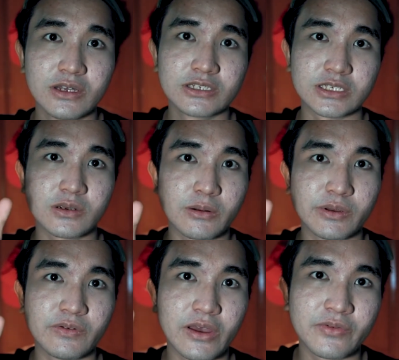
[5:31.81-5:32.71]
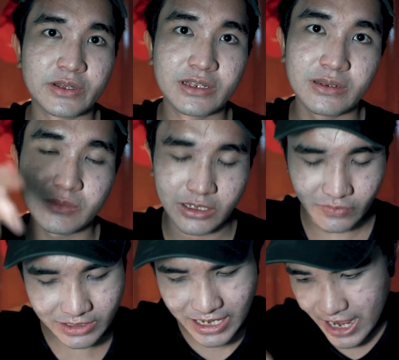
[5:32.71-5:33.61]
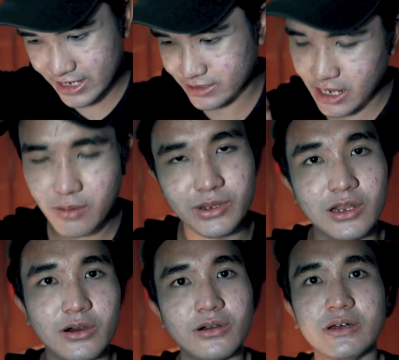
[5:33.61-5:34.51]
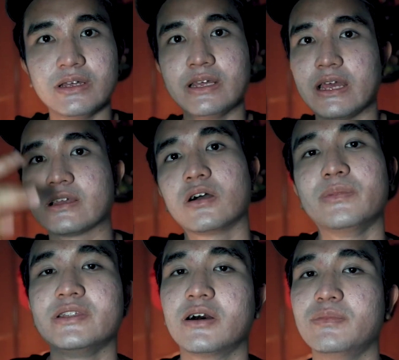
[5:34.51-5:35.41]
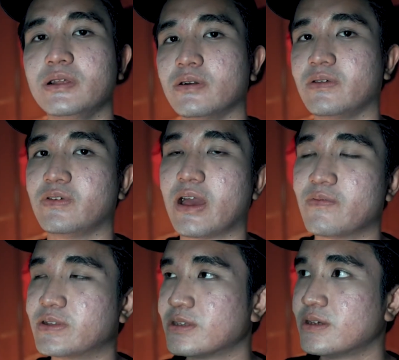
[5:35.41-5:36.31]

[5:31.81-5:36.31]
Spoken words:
Subscribe if you haven't. Leave a like down below and comment down below if you haven't.